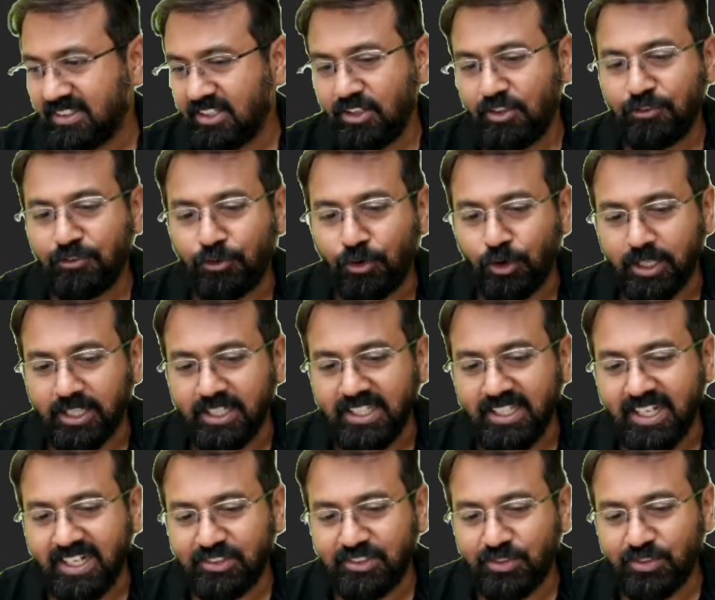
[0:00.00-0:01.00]

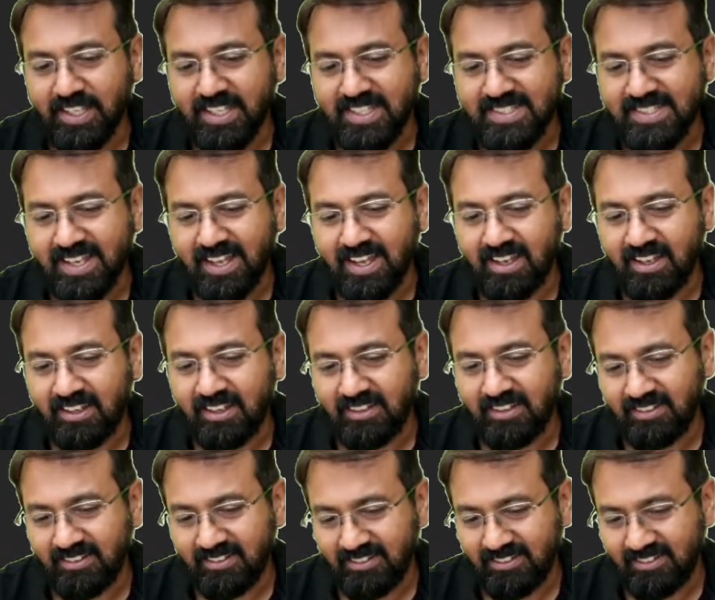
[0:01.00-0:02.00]
48 3s are,
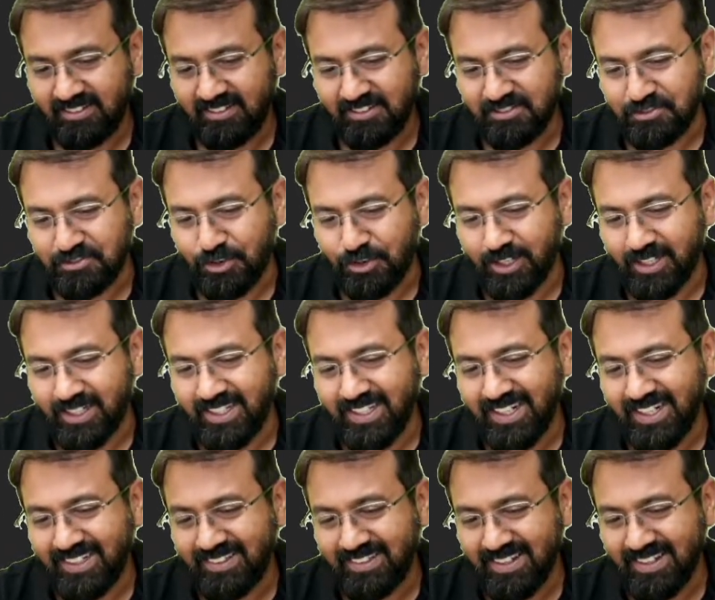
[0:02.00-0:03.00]

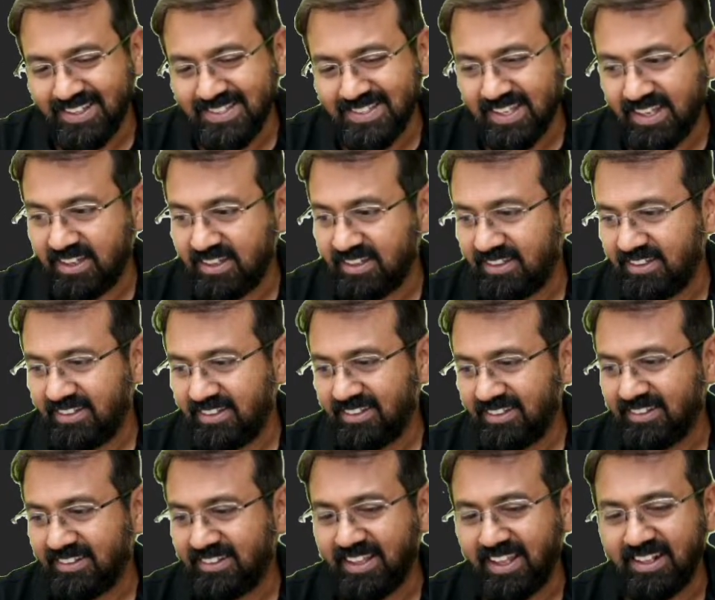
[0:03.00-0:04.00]
48 3s are,
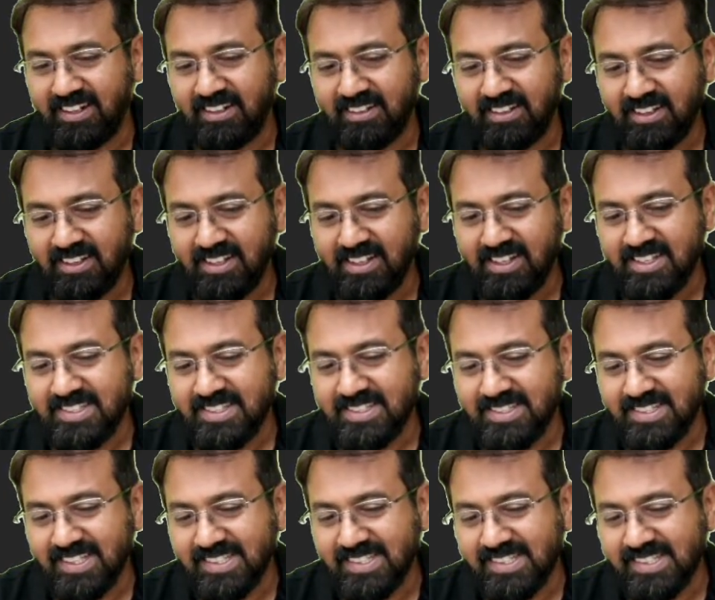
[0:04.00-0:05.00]
then
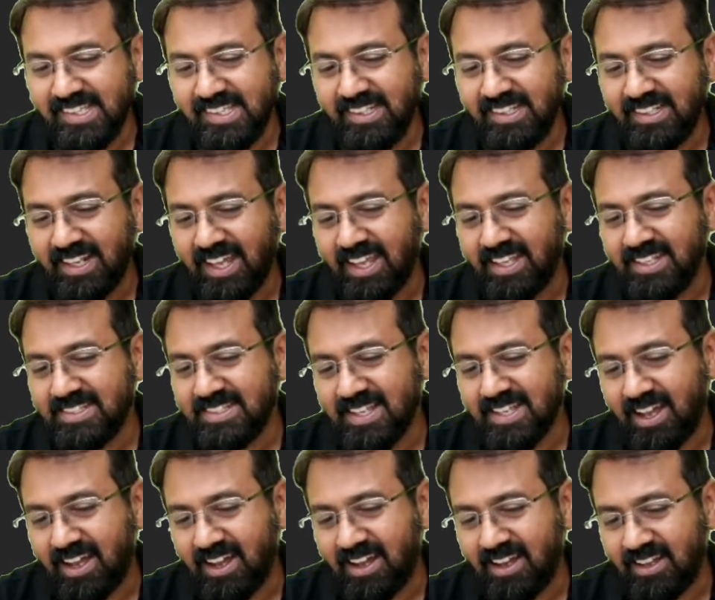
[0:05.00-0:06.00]
16 9s
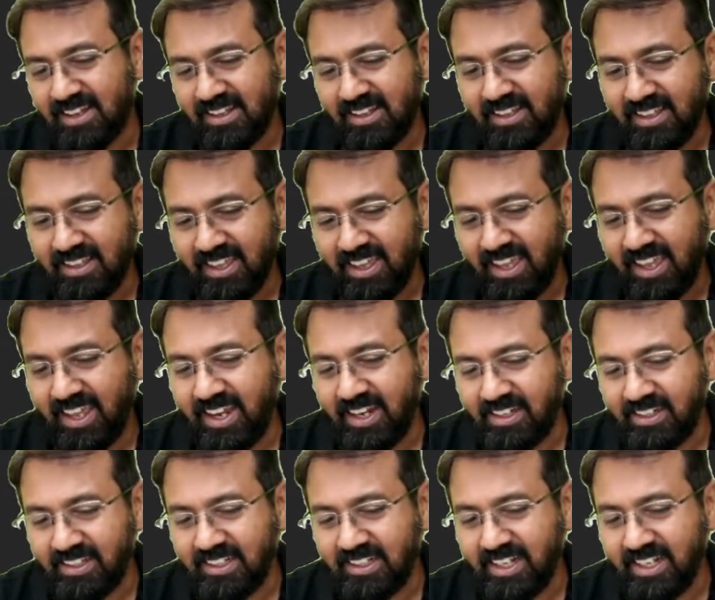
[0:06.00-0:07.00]
are,
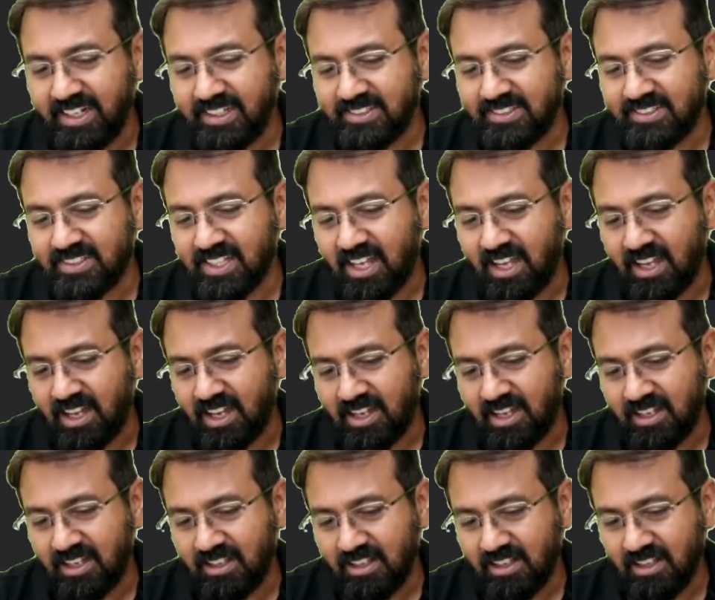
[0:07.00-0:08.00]
18 8s are,
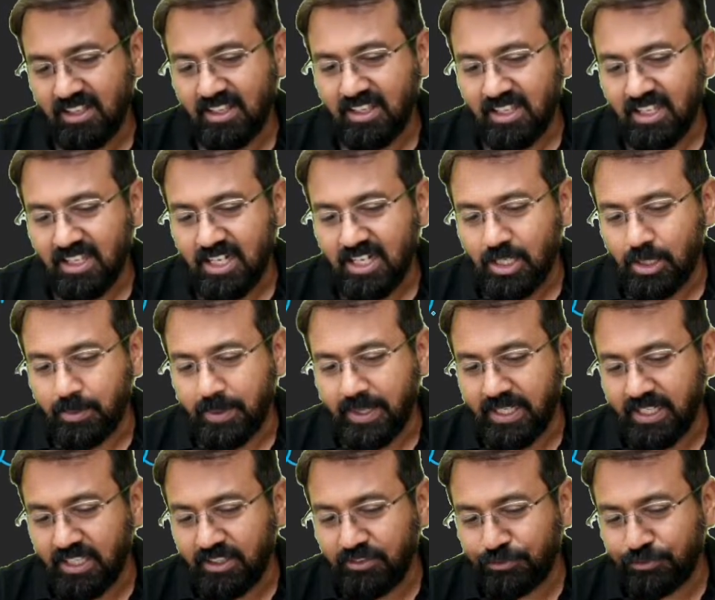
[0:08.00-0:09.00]

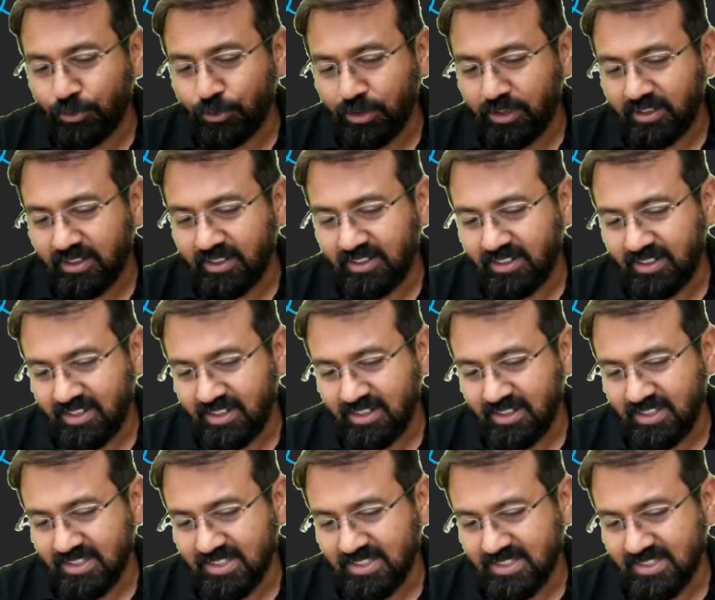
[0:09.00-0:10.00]
24
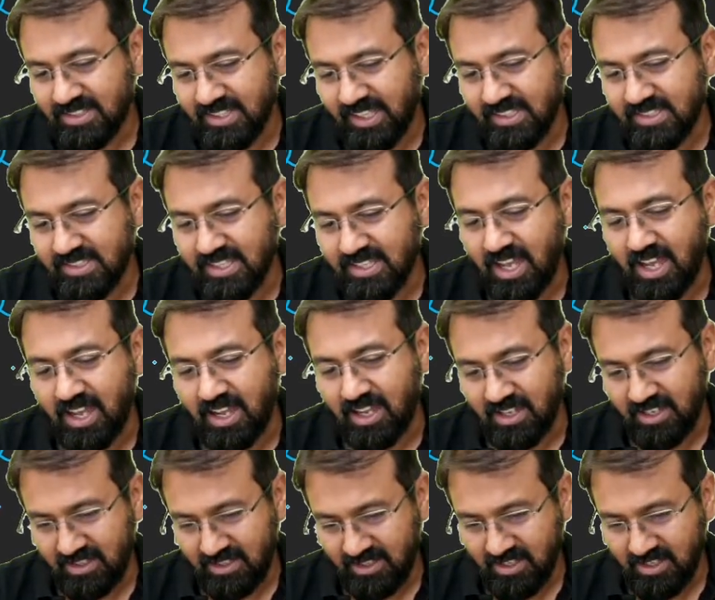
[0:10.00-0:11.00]
6s are,
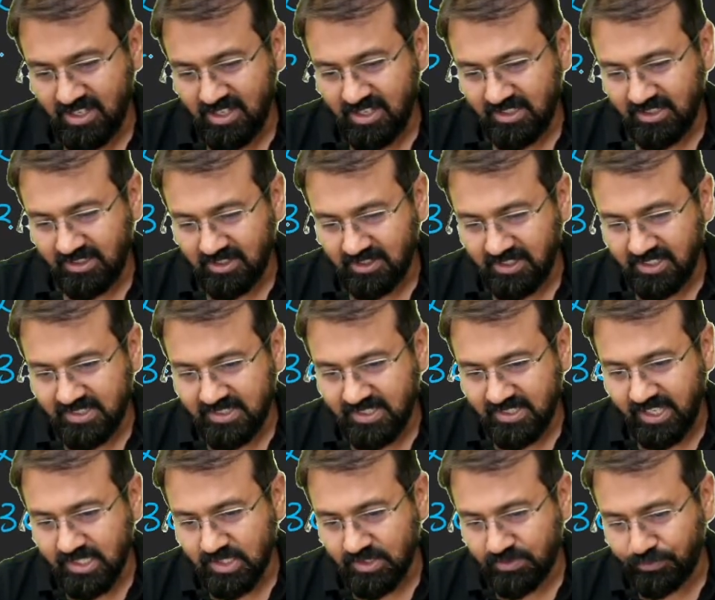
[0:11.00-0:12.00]

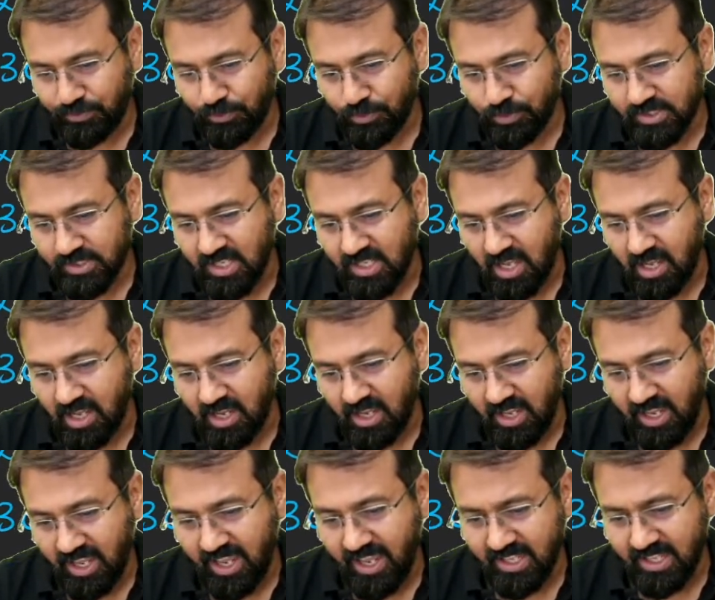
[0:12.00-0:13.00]
36 4s are,
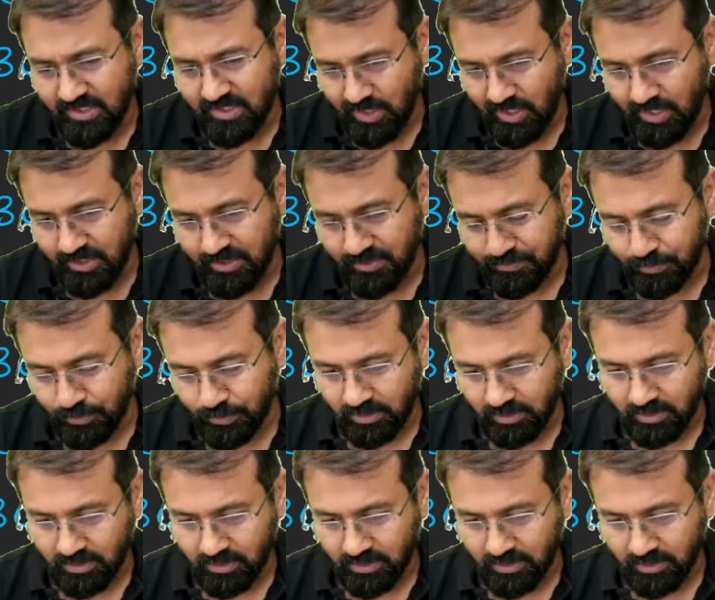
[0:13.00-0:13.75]
and so on and so forth.